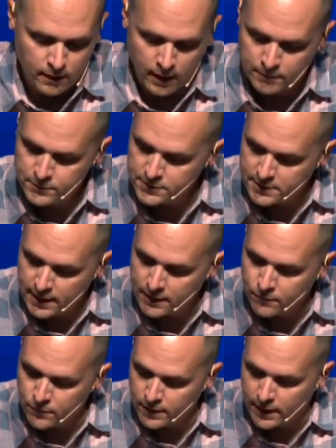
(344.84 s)
I'm just
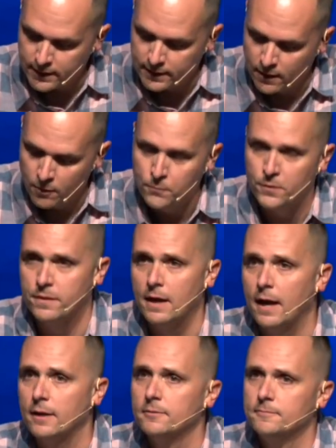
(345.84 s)
thankful that I can help with
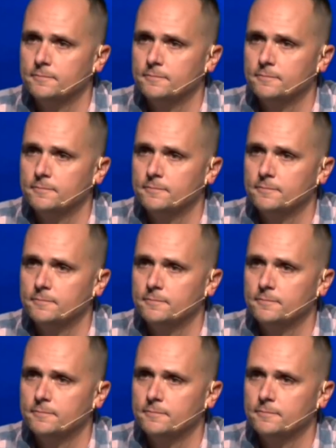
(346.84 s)
that.